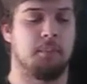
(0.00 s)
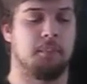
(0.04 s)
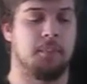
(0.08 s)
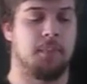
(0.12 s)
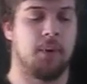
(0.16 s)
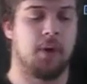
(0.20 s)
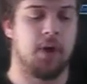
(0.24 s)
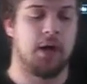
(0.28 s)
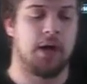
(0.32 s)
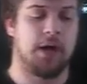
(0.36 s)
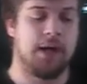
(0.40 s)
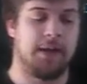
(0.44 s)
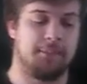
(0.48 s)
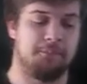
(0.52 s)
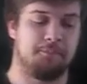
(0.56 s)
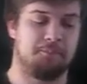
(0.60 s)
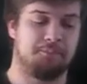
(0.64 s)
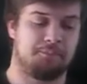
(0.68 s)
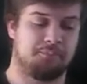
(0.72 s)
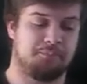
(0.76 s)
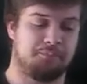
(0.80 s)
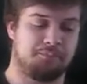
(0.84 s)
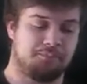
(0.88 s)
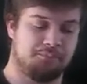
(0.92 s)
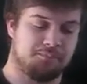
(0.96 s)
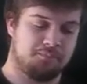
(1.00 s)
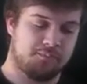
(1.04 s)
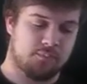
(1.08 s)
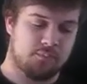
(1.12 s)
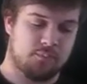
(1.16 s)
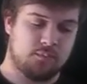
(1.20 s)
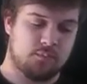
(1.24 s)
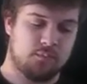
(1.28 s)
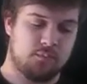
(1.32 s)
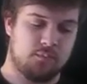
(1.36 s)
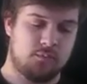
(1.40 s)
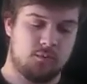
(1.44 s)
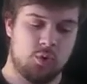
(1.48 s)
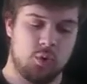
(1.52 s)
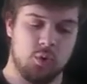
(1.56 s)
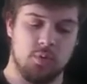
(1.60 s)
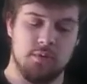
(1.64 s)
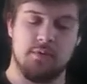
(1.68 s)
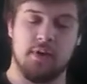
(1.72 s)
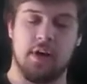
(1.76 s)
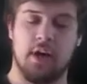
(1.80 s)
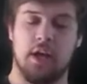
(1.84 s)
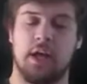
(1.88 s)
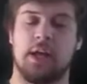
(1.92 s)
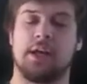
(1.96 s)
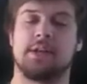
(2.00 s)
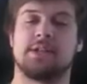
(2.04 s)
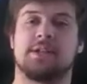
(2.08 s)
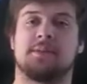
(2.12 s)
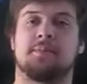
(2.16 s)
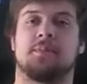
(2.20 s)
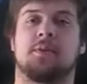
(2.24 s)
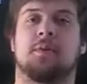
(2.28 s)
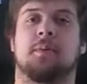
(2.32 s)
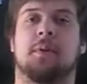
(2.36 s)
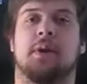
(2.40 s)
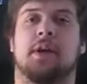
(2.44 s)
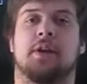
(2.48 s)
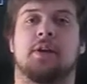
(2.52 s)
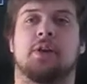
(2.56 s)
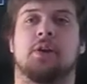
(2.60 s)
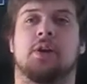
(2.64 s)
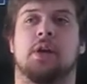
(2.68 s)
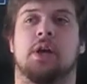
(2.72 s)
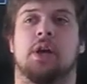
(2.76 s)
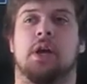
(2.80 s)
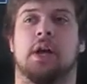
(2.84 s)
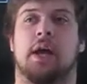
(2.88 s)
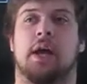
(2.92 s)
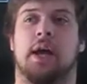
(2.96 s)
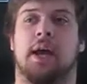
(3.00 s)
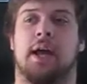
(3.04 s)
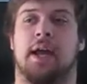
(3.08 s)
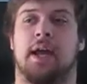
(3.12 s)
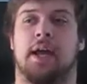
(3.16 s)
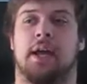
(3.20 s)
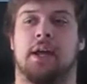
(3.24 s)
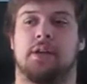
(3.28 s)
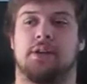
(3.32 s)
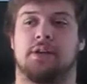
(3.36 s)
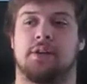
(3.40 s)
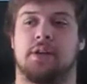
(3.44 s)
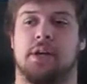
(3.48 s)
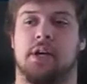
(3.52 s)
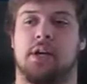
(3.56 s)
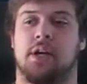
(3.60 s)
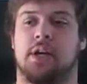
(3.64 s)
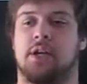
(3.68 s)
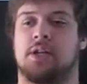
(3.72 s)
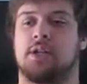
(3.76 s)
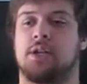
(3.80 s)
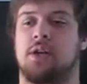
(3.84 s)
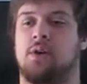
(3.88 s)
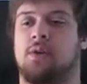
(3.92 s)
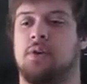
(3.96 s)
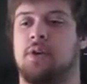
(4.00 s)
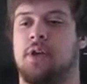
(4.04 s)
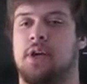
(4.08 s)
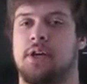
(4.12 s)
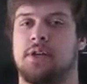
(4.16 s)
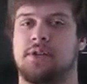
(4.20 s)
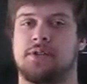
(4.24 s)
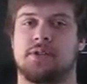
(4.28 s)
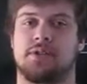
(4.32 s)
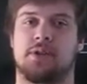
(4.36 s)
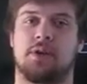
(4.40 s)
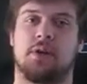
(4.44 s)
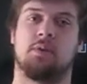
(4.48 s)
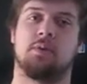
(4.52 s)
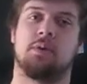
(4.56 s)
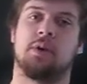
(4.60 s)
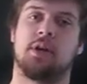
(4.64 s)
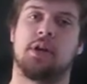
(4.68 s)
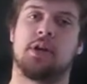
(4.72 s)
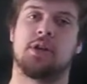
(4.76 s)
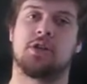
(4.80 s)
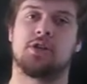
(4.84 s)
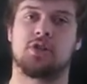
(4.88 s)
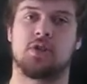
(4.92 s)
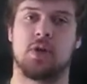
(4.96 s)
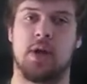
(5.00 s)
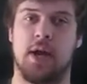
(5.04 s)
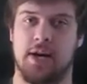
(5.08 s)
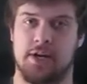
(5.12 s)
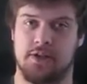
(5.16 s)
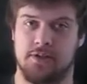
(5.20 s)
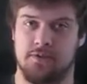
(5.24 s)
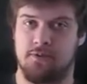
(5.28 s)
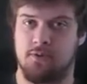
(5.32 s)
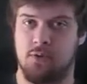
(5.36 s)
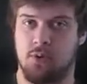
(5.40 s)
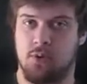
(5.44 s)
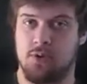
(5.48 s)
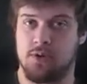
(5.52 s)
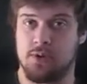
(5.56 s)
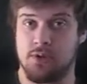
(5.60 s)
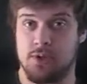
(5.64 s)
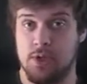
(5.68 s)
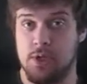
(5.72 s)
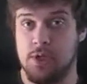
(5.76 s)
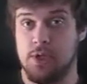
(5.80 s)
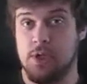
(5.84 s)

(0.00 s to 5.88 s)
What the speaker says: But we finally had a team commander, and he told us we need a distraction force.